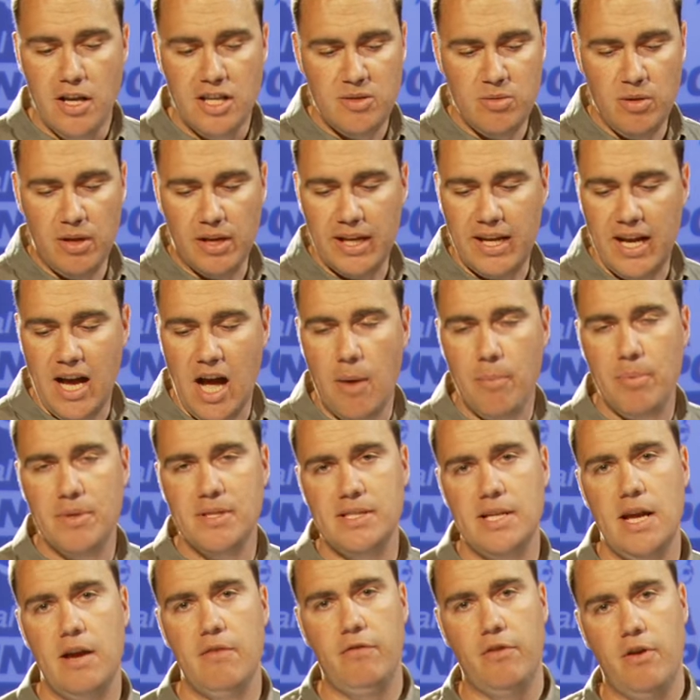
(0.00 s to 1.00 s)
to be able to
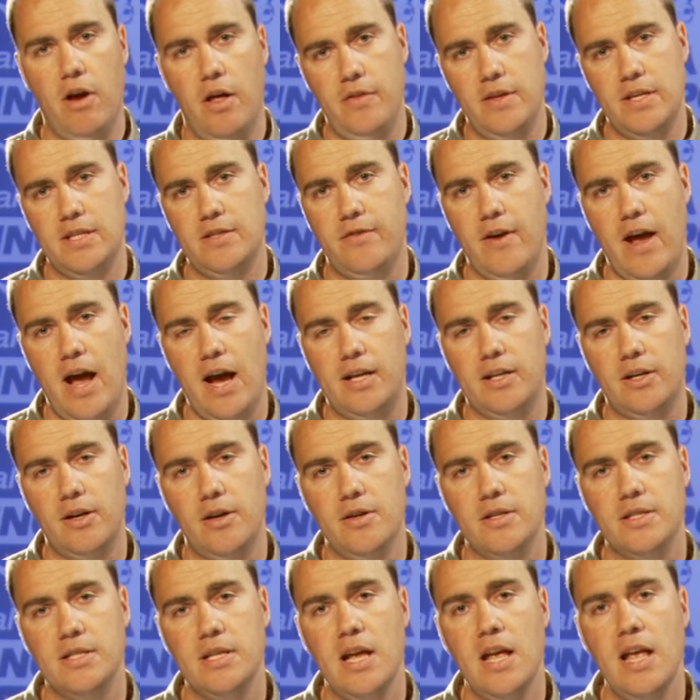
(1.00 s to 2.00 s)
compensate for all these
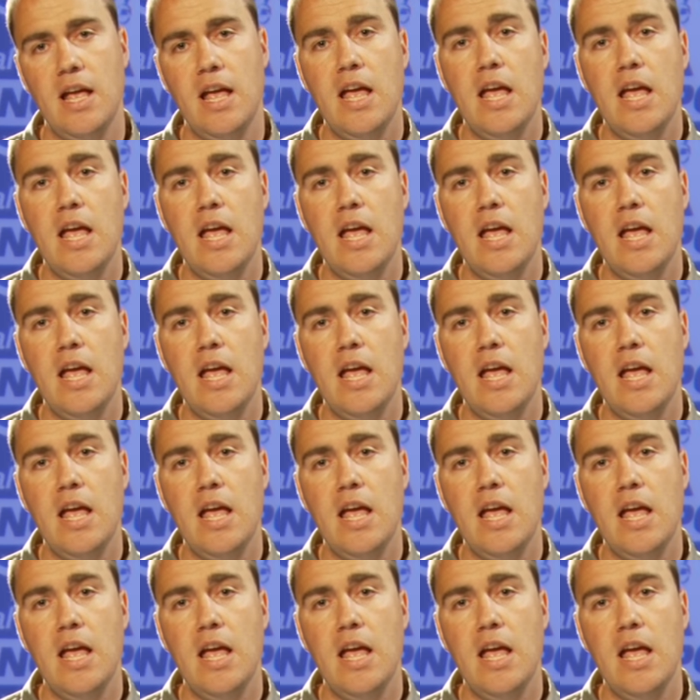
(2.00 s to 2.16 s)
factors.